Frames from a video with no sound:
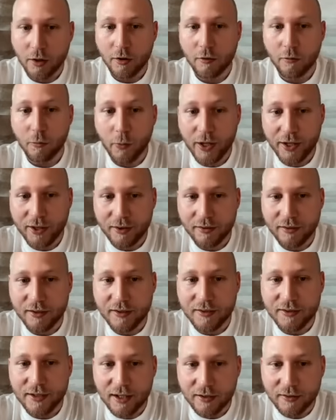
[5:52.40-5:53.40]
with the
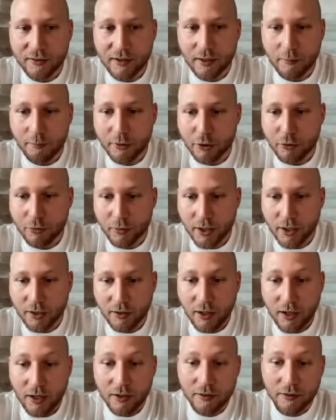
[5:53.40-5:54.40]
delta
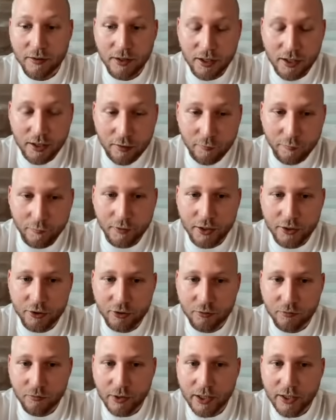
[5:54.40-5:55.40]
between the
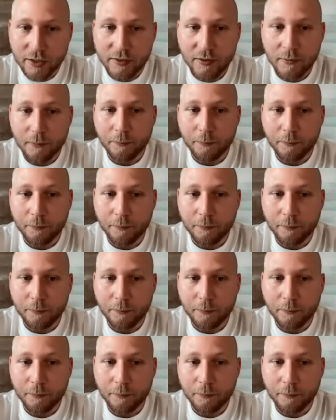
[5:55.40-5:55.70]
inflation rate